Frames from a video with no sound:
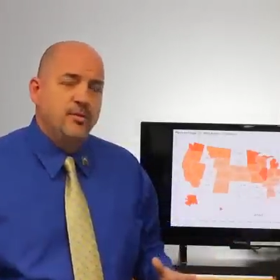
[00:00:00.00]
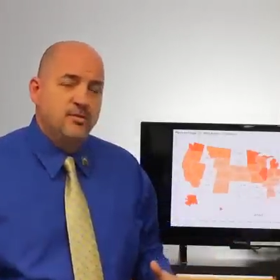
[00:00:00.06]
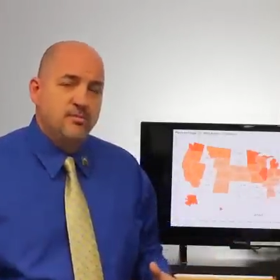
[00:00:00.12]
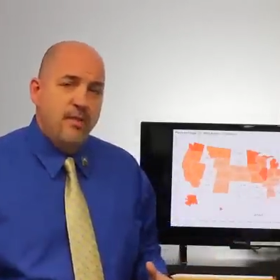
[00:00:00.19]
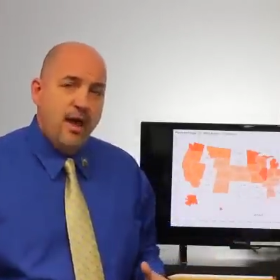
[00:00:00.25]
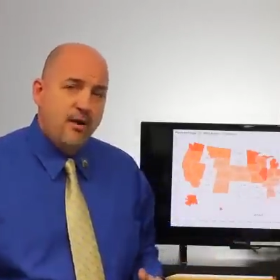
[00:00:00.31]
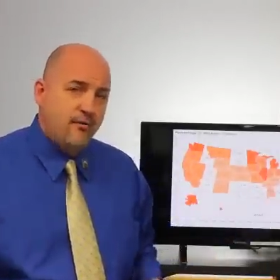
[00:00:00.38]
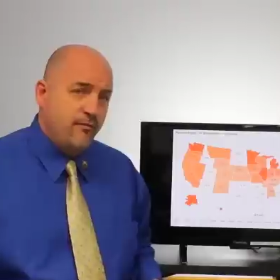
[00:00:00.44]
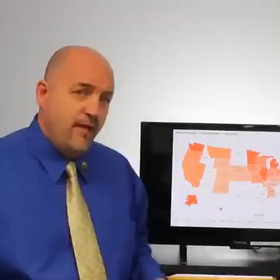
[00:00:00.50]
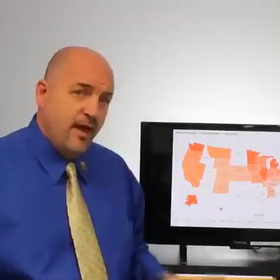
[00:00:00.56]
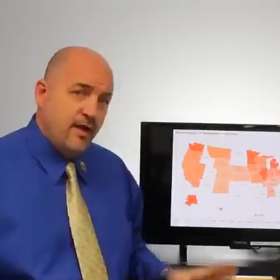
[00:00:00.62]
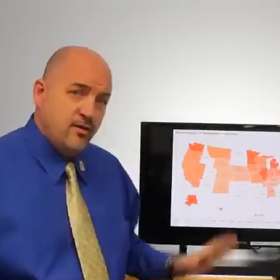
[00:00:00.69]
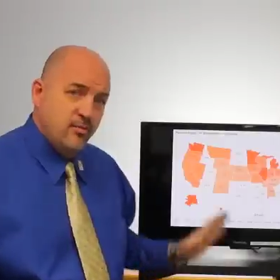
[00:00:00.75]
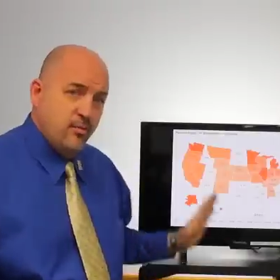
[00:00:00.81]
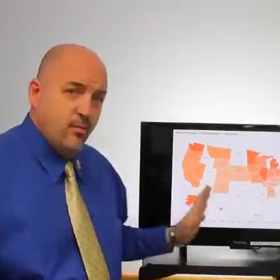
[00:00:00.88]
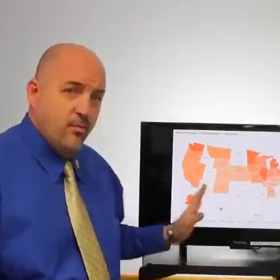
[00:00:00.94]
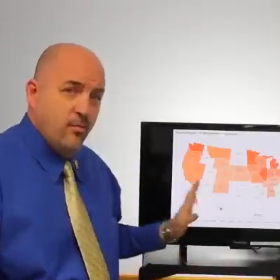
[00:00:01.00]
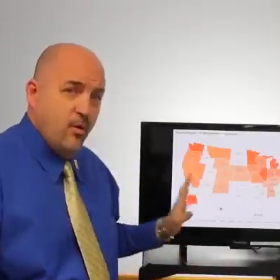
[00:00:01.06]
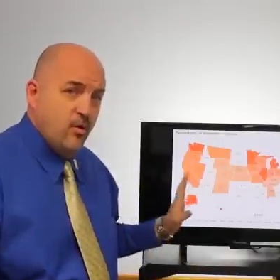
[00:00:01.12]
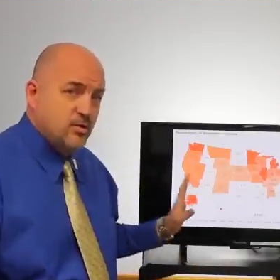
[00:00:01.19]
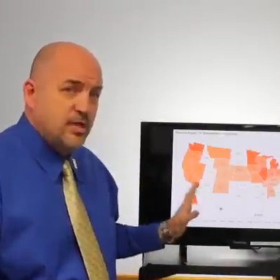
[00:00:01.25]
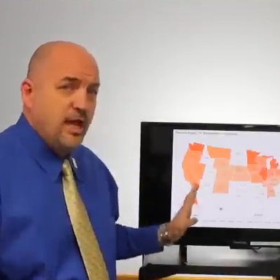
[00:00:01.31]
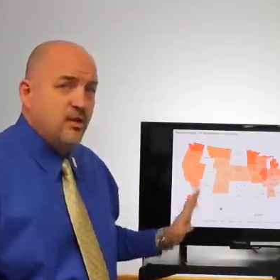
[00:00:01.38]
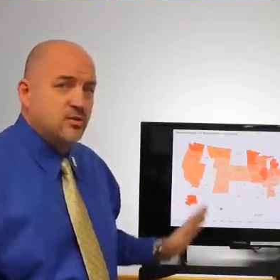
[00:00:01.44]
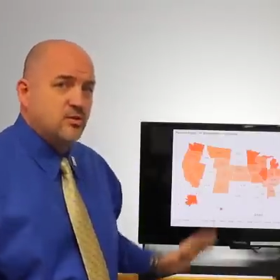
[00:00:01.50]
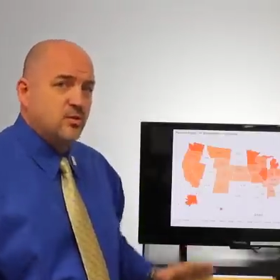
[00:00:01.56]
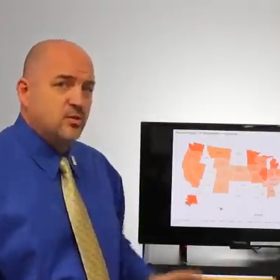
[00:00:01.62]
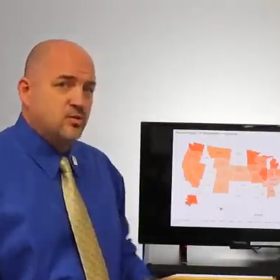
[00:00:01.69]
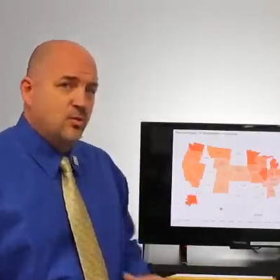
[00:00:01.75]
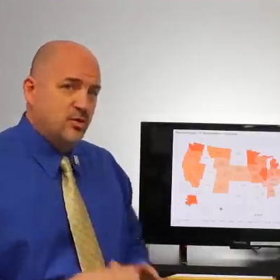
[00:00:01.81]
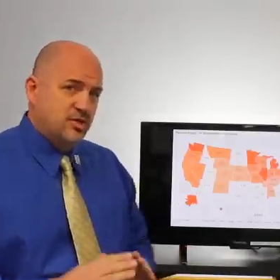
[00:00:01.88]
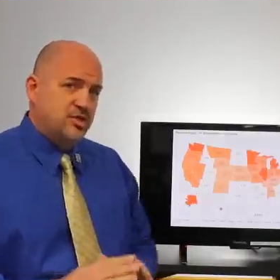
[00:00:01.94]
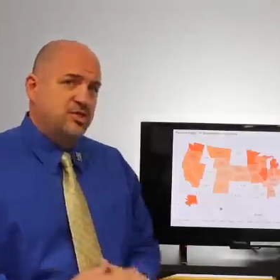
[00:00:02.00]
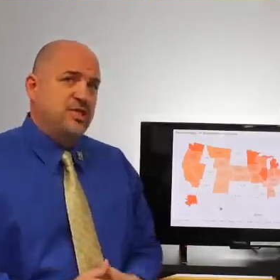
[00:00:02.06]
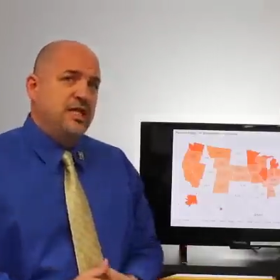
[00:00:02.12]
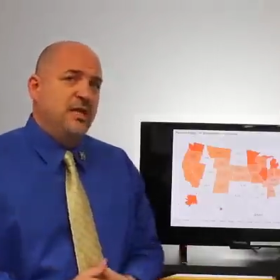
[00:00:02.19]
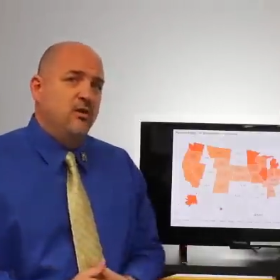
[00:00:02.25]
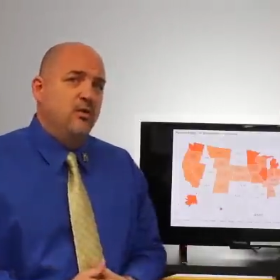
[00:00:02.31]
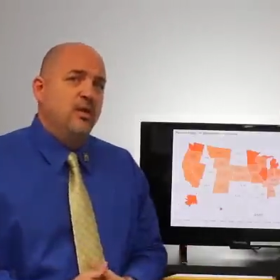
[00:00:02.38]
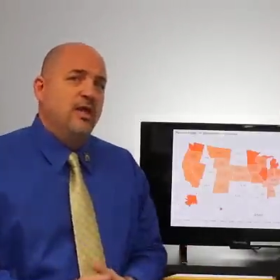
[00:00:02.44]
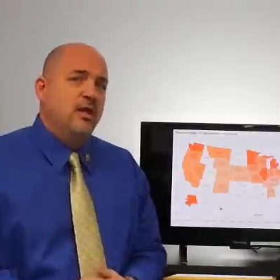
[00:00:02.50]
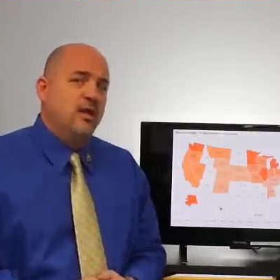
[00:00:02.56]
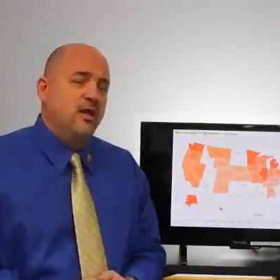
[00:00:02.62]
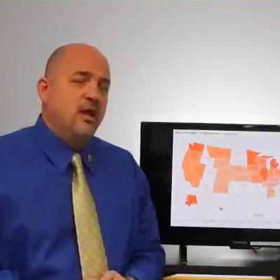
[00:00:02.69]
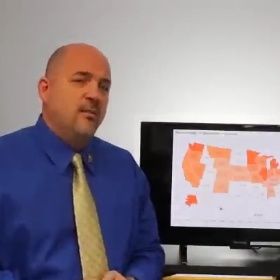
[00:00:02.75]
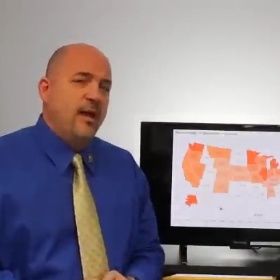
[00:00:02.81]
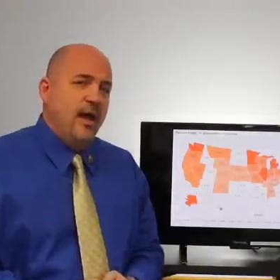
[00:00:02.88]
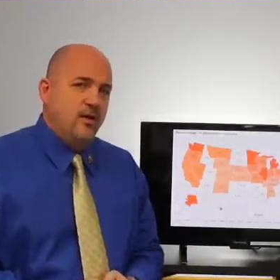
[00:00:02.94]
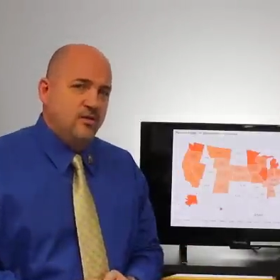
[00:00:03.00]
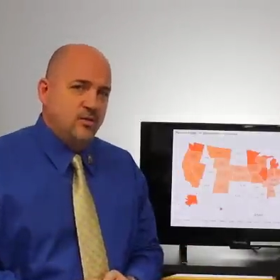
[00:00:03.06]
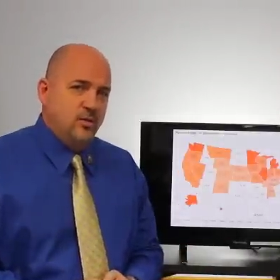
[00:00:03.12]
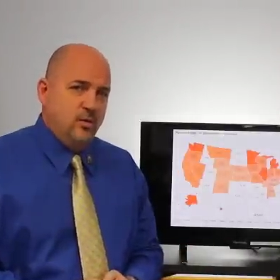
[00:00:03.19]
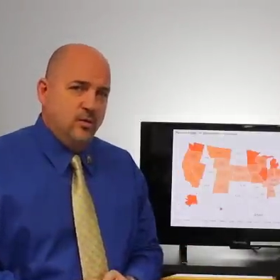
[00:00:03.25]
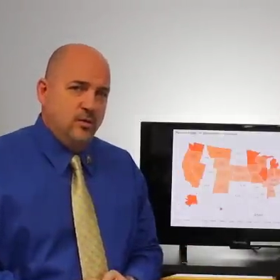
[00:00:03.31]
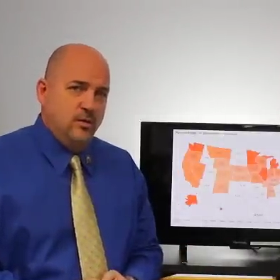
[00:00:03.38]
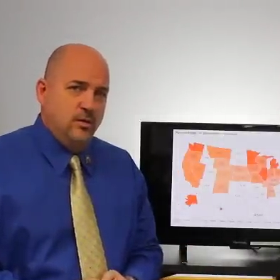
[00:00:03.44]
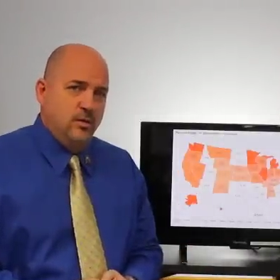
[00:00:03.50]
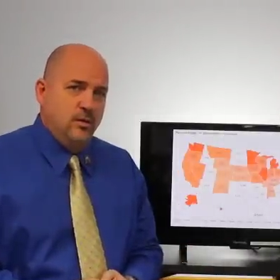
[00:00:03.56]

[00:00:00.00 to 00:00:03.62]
As a matter of fact, most households were a single income household.